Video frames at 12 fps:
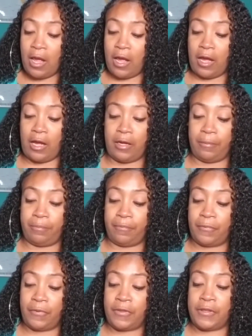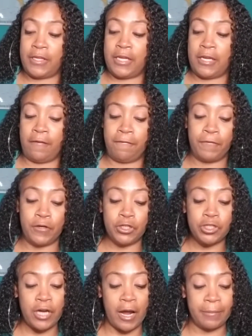The
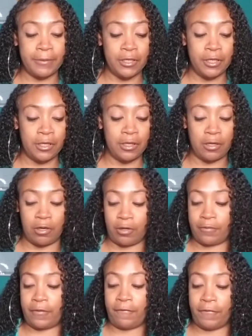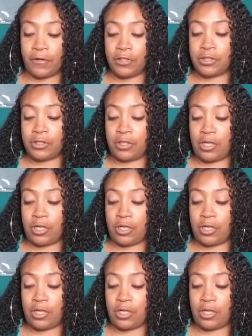first chapter, or the first,